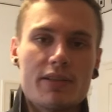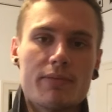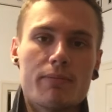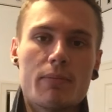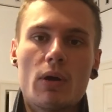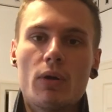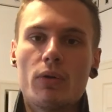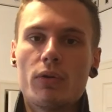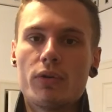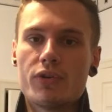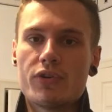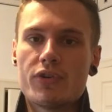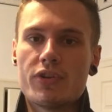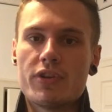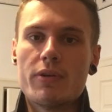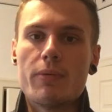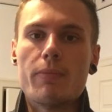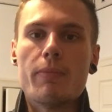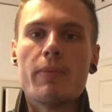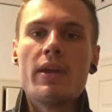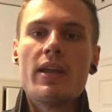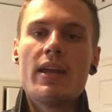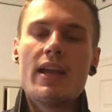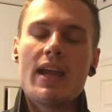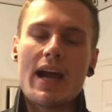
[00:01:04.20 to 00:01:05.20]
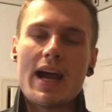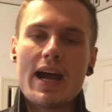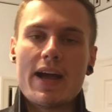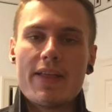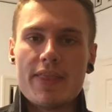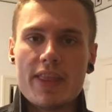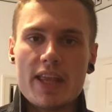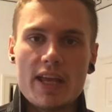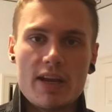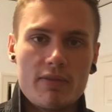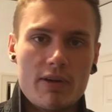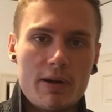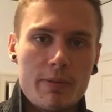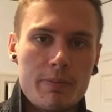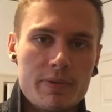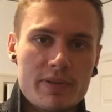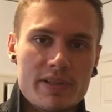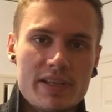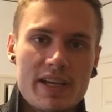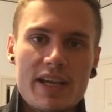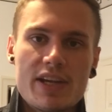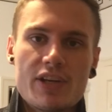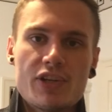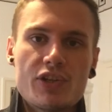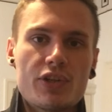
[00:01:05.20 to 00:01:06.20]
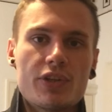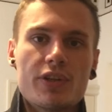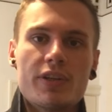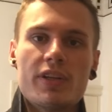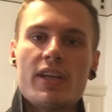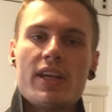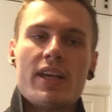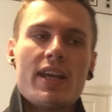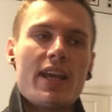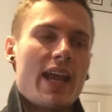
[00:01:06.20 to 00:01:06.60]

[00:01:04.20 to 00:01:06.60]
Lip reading: demolished them and their reputation,